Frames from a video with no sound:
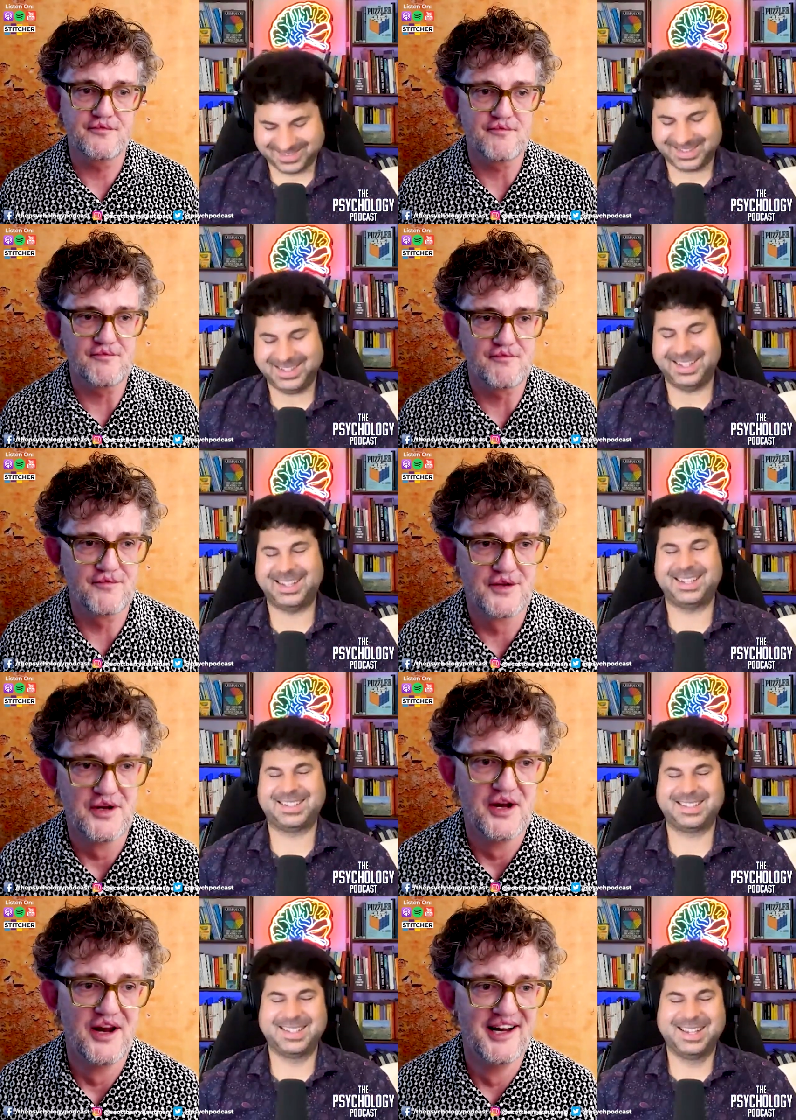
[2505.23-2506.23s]

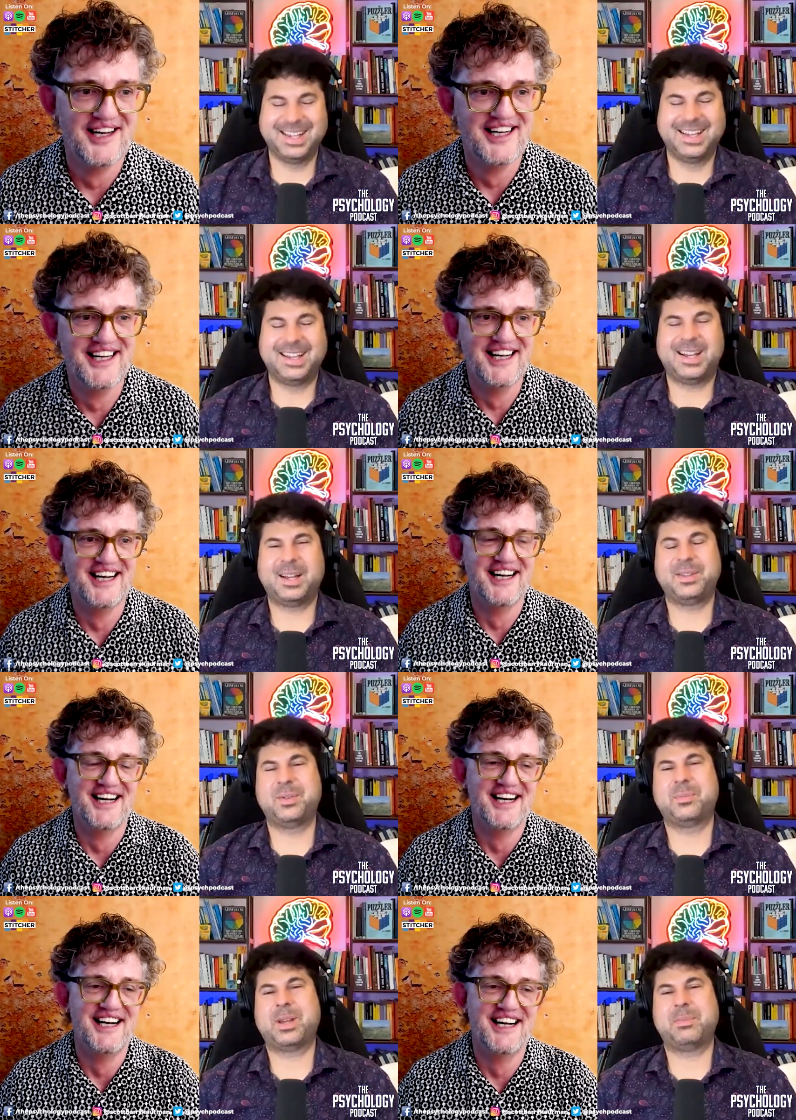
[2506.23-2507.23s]
Speaker 1: Yes.
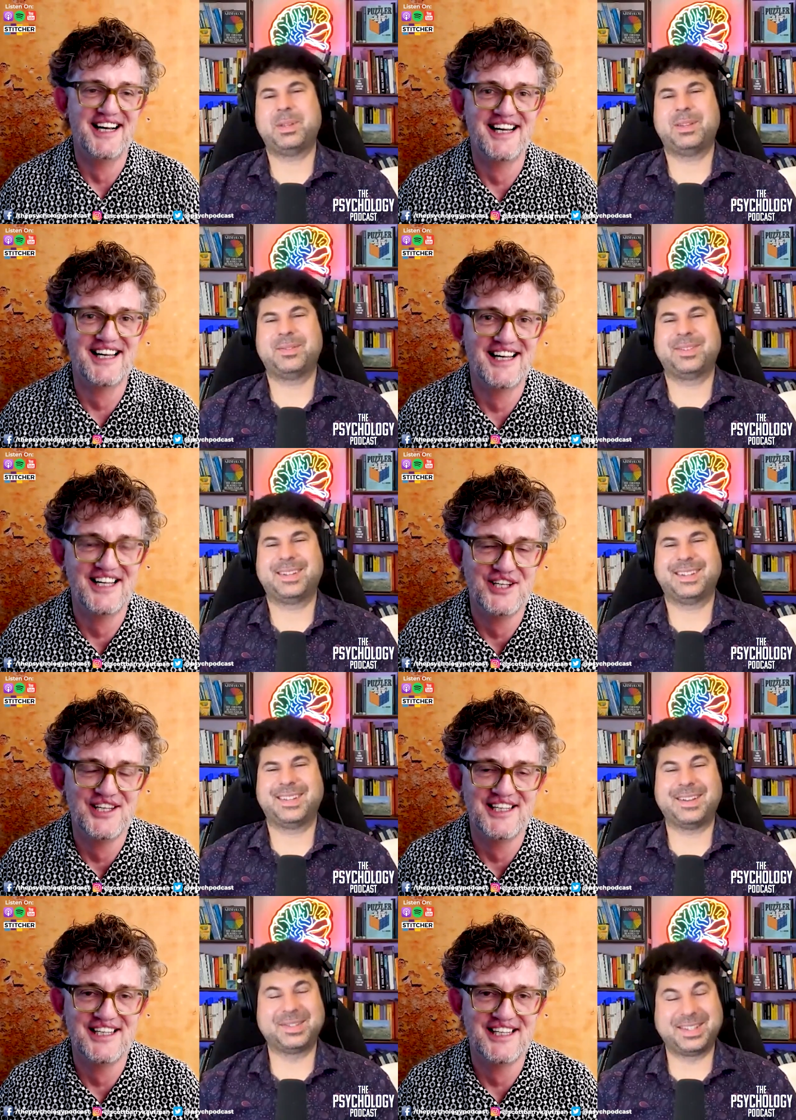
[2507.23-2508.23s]
You remind me of,
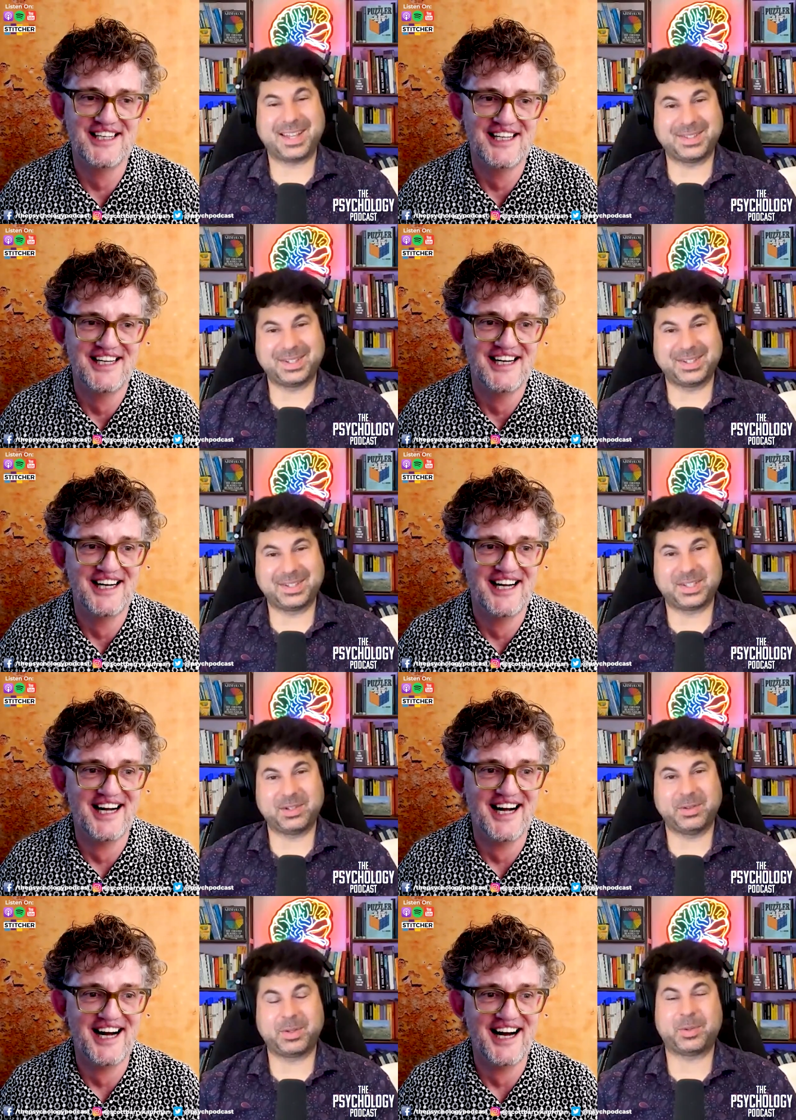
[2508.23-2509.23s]
that was a good
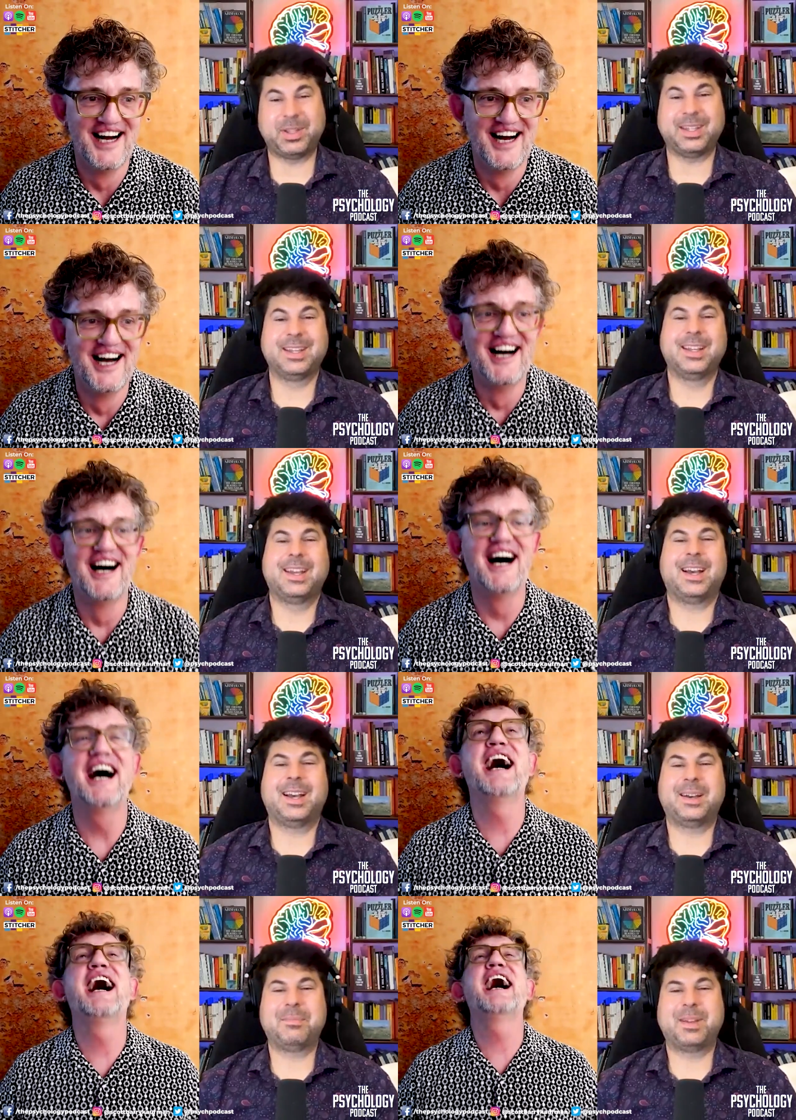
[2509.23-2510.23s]
soliloquy.
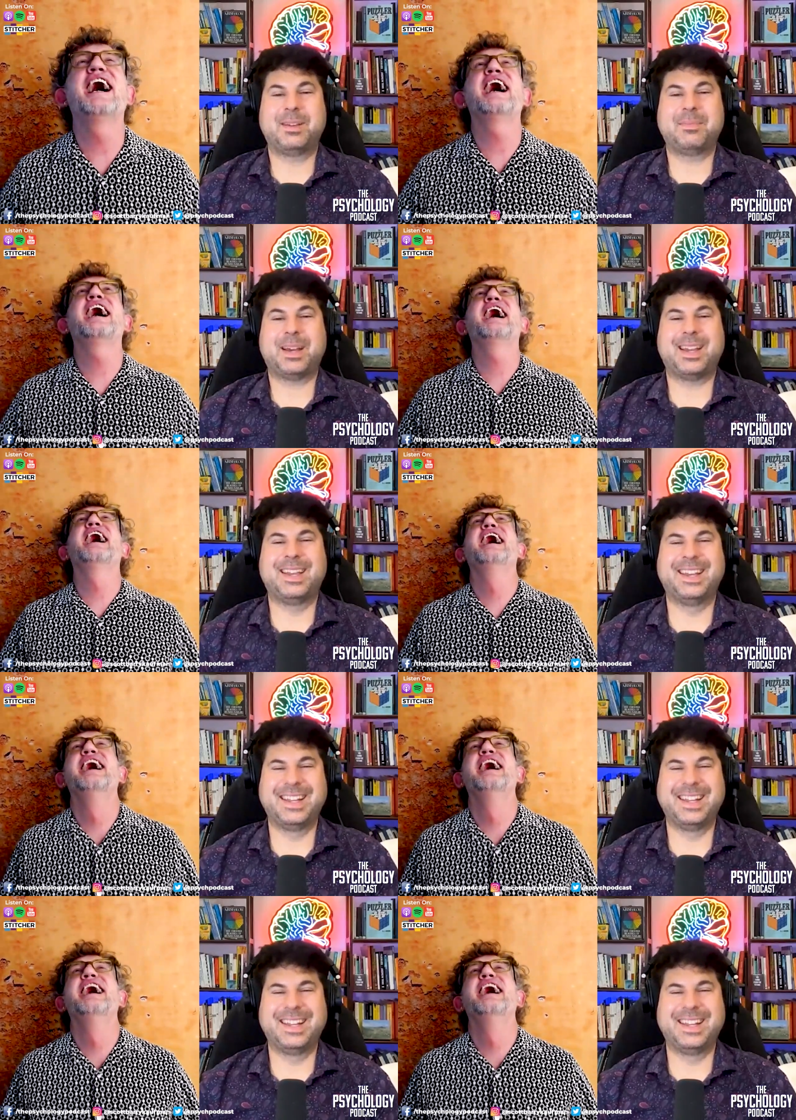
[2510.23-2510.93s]
That